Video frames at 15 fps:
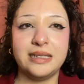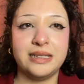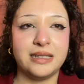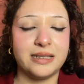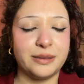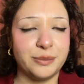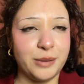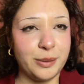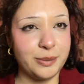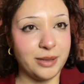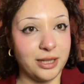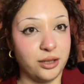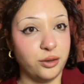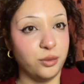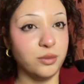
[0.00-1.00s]
sometimes I
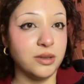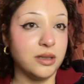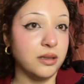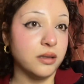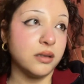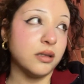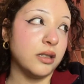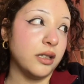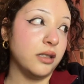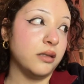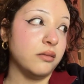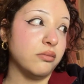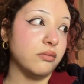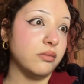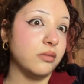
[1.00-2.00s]
do want to like
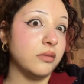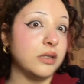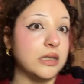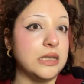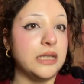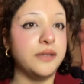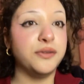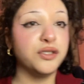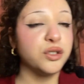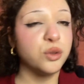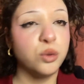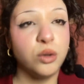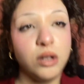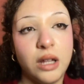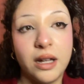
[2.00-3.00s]
leave
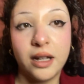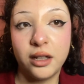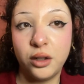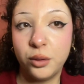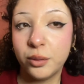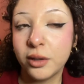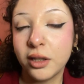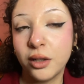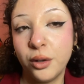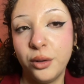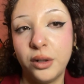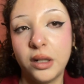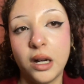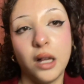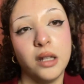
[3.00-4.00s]
school. Like I don't want to go to
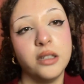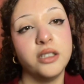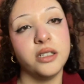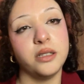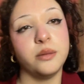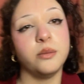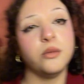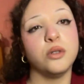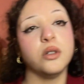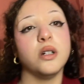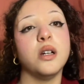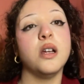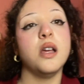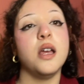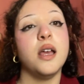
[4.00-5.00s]
college anymore
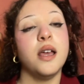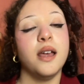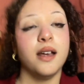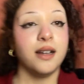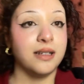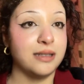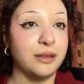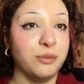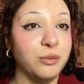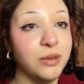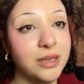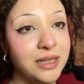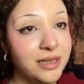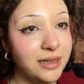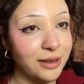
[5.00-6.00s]
because I'm
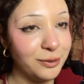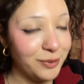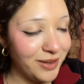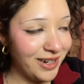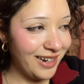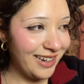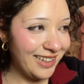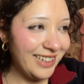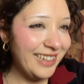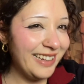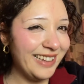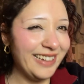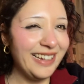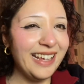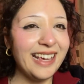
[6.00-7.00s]
really done with it.
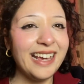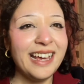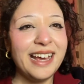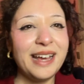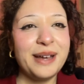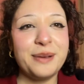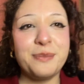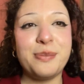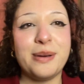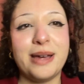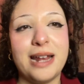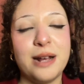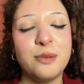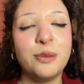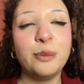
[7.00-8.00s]
like, but
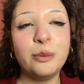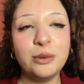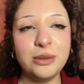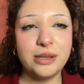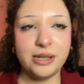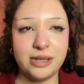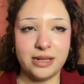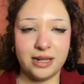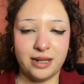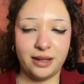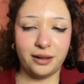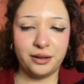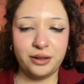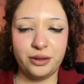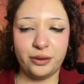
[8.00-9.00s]
I'm almost
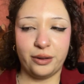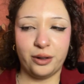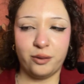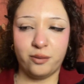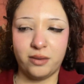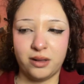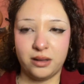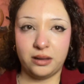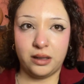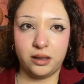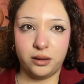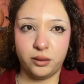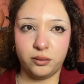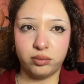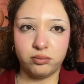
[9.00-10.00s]
done, so I don't want to like
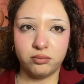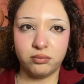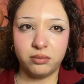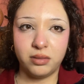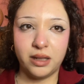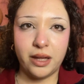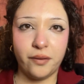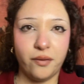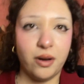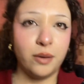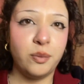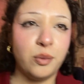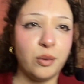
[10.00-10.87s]
give up